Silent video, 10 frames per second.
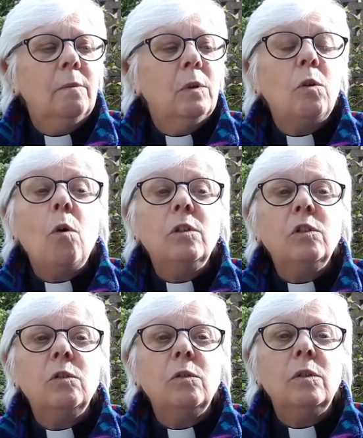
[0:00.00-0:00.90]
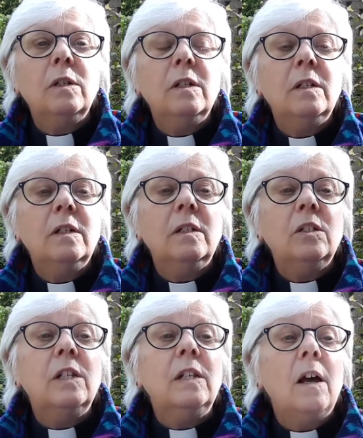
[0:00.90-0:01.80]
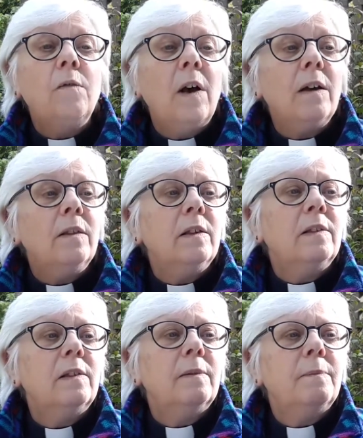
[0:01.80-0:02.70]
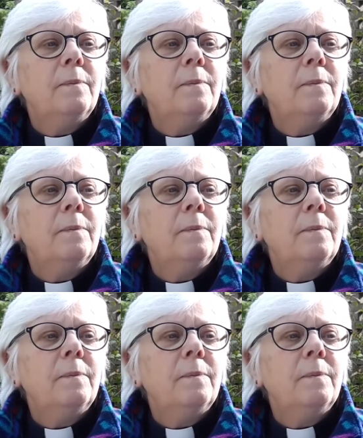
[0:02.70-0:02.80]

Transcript: but also to love others.